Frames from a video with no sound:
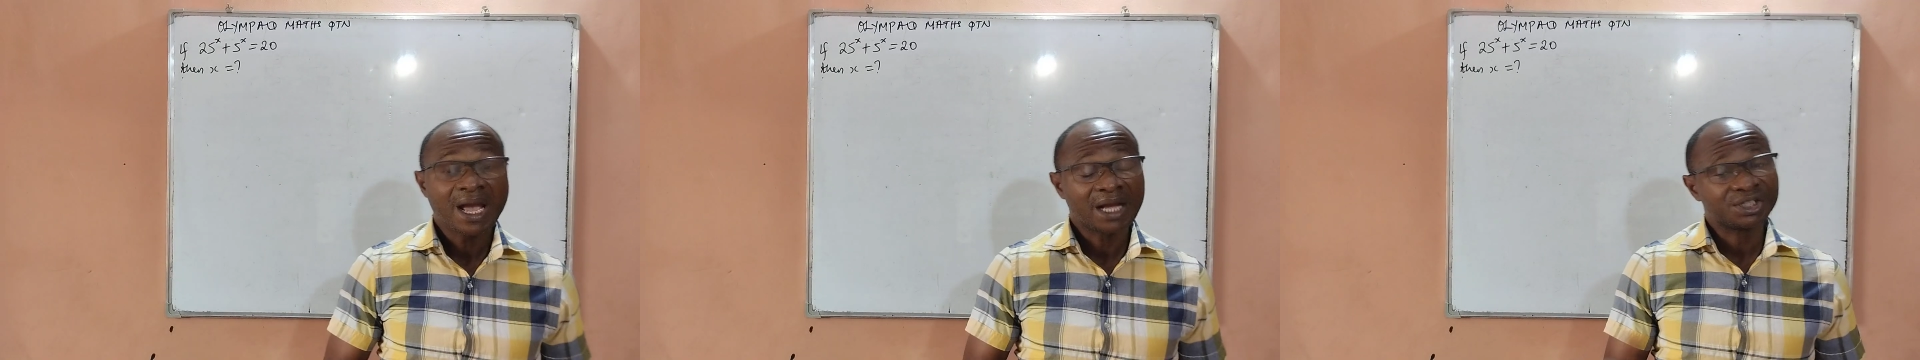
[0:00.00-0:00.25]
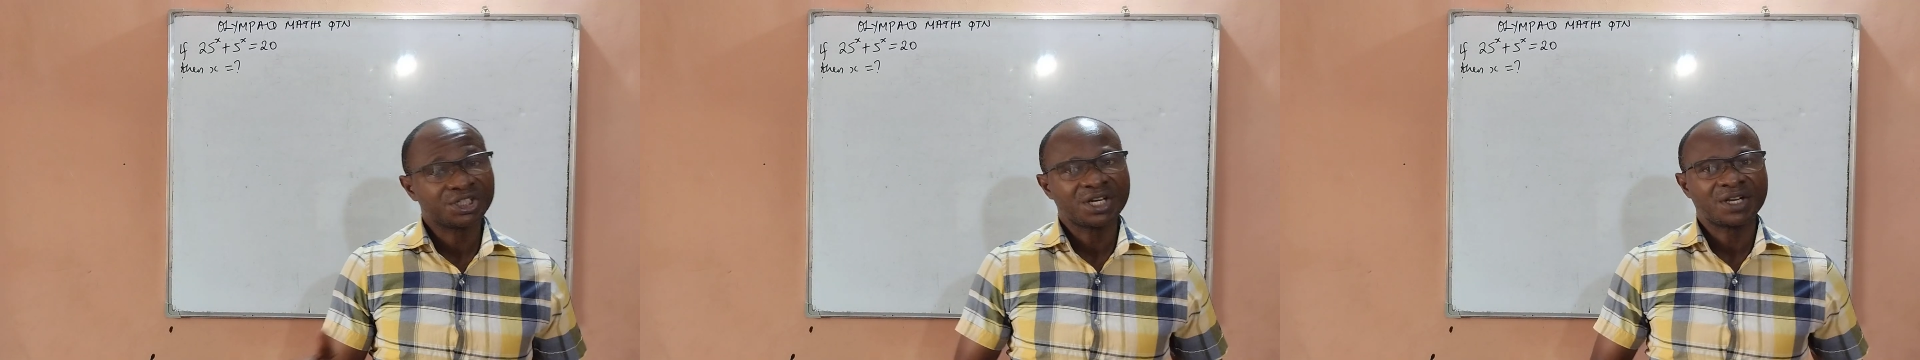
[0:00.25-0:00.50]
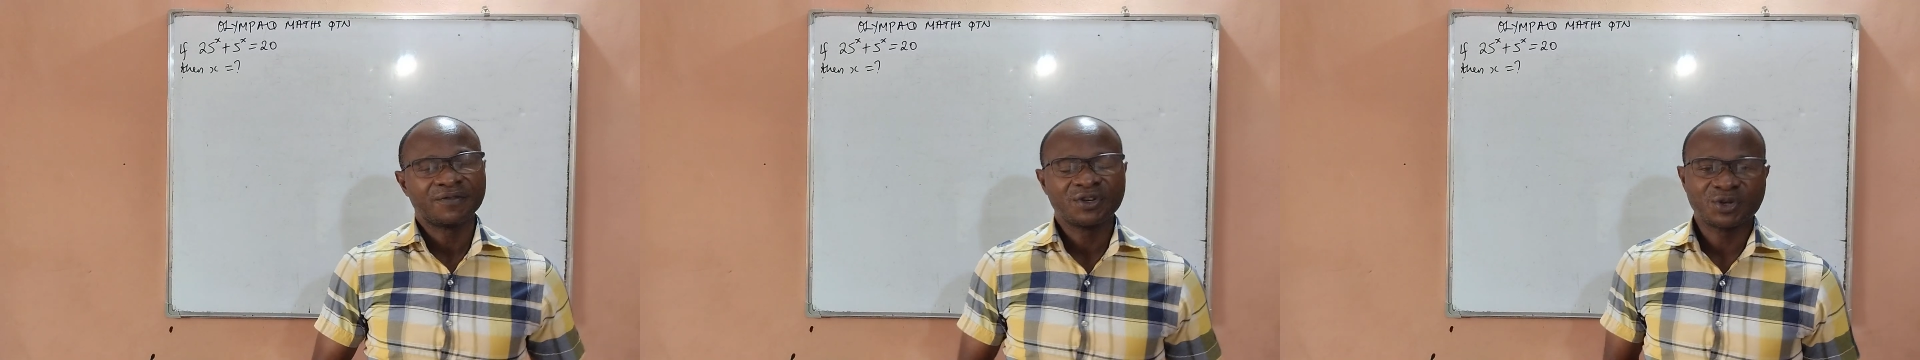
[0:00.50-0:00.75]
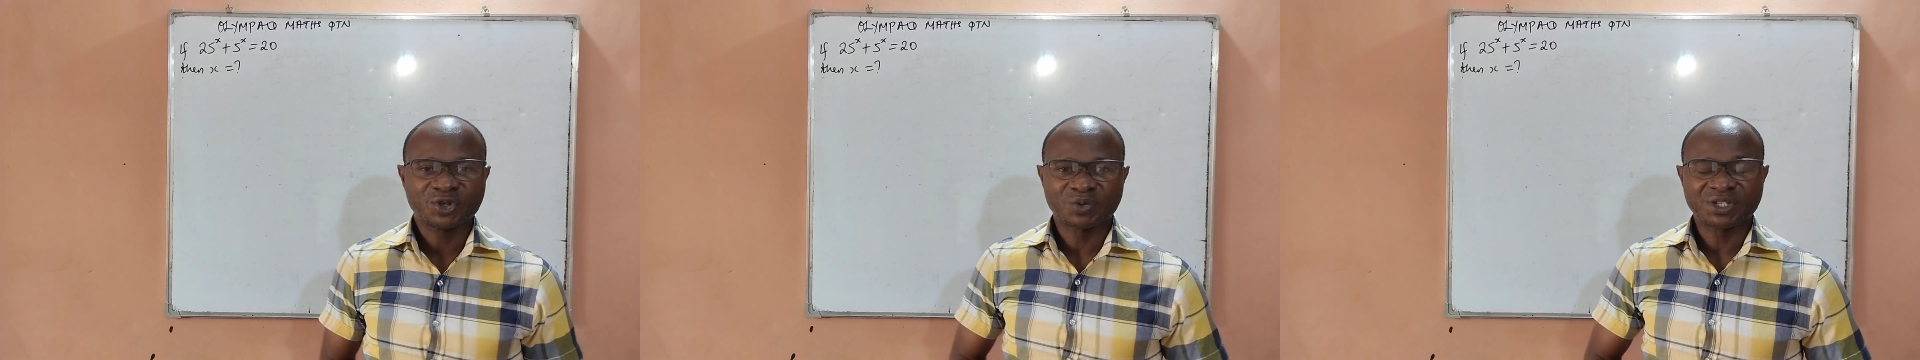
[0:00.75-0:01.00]
and share the
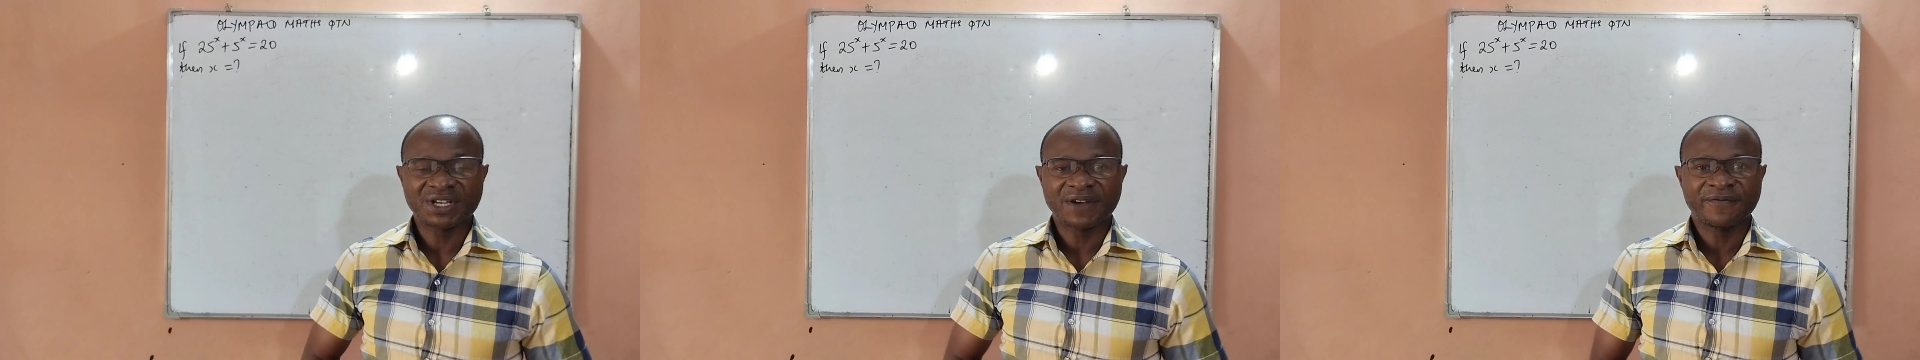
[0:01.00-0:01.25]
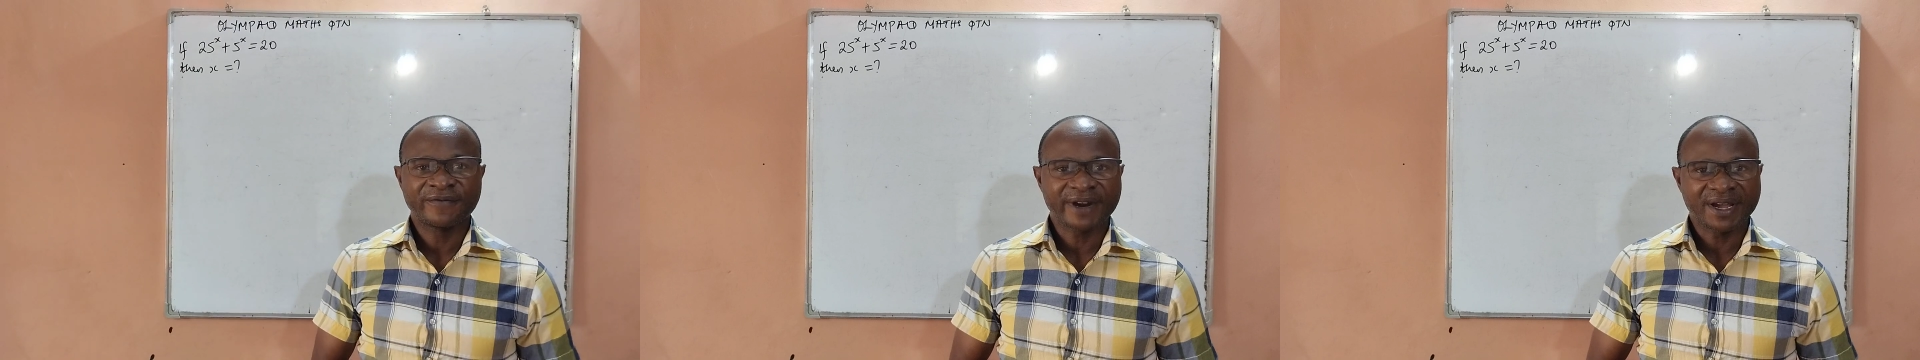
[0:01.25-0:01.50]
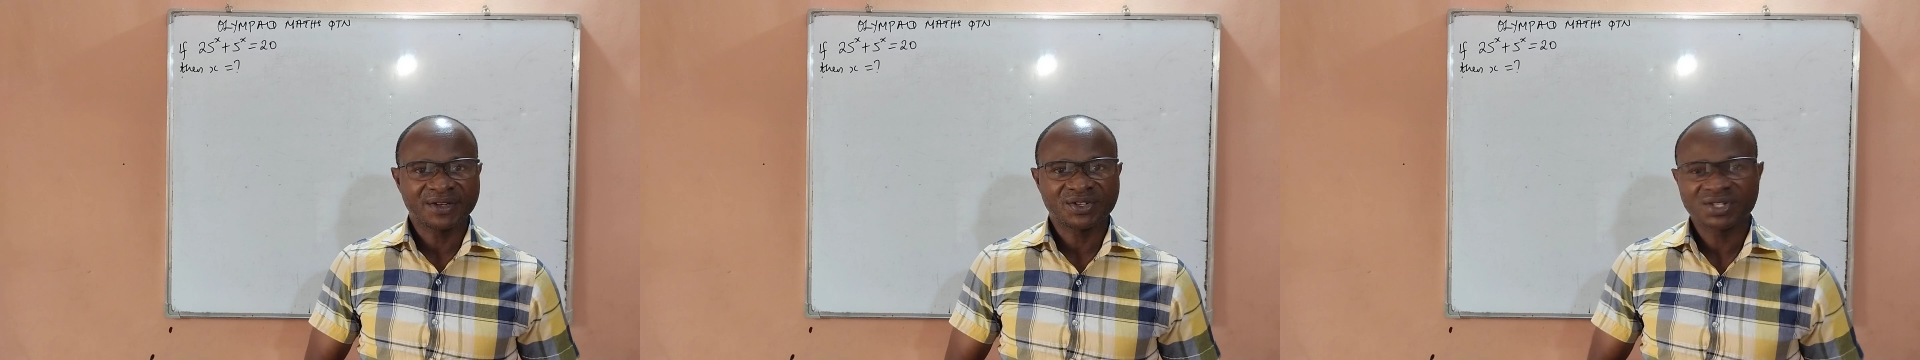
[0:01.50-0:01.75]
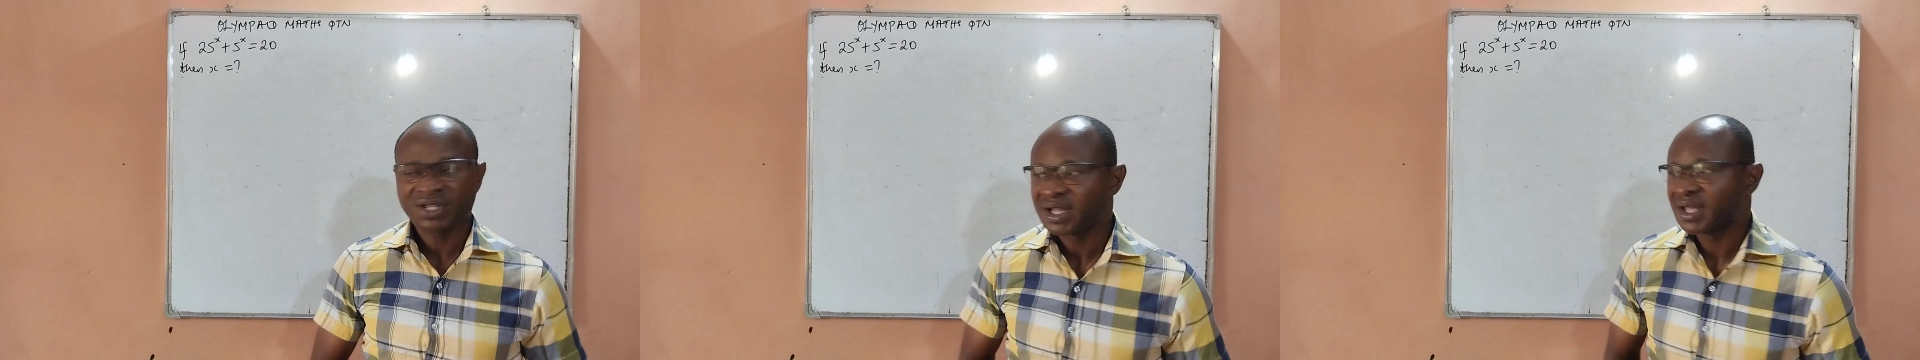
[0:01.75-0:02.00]
videos with your
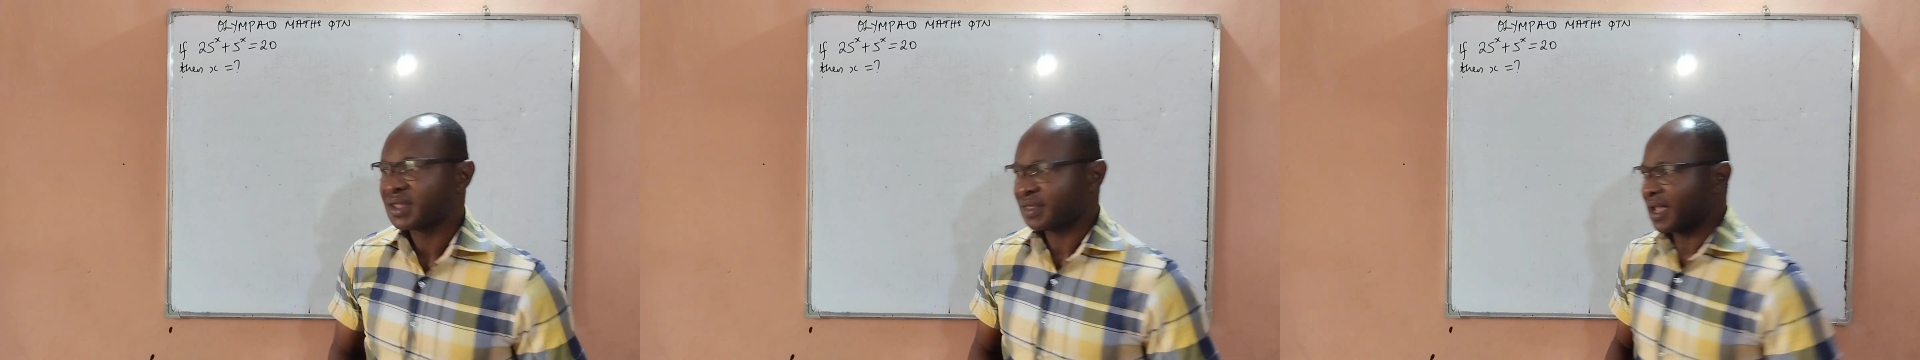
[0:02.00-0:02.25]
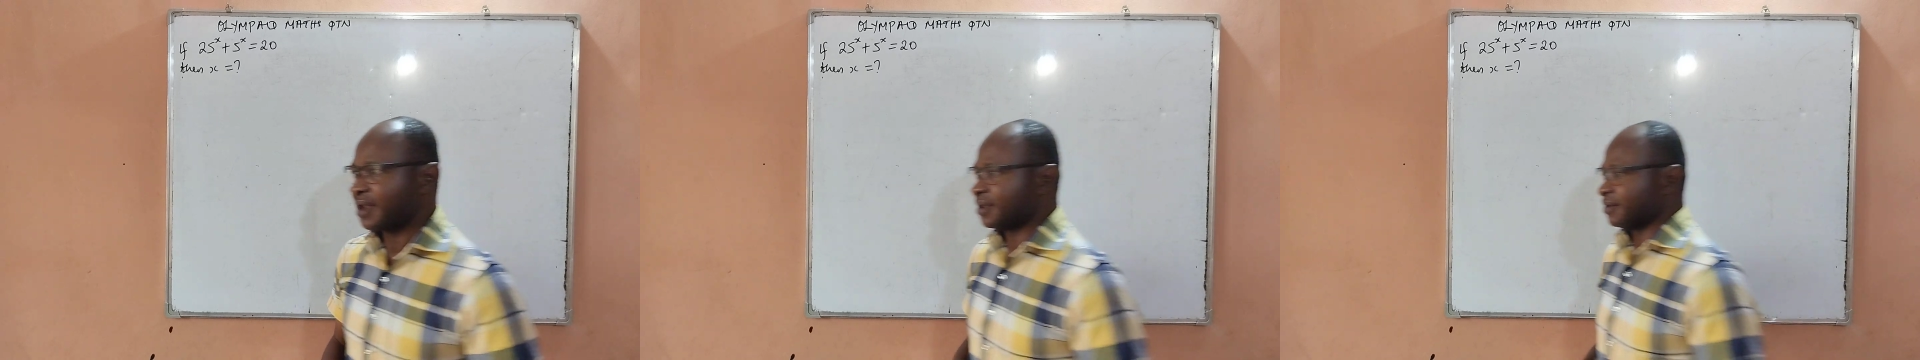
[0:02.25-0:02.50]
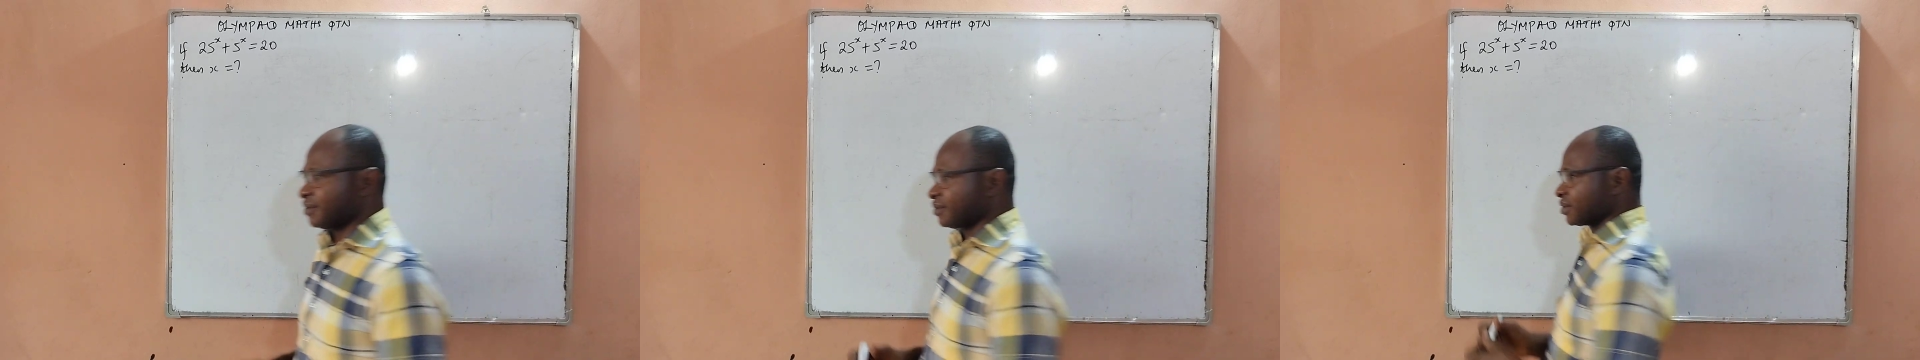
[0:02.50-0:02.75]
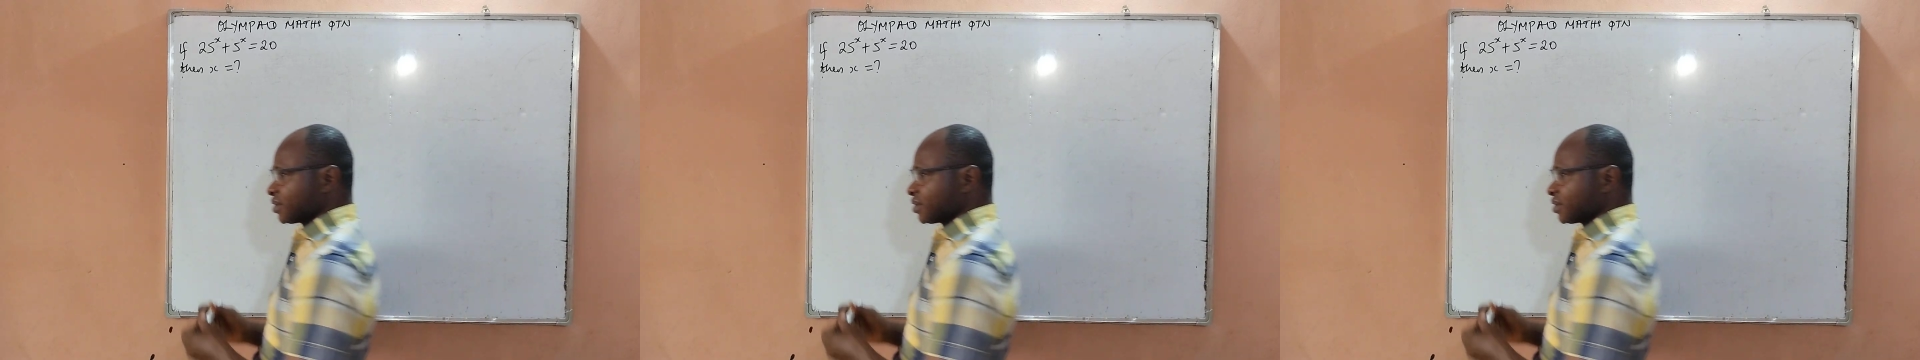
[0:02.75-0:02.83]
friends. Thank you.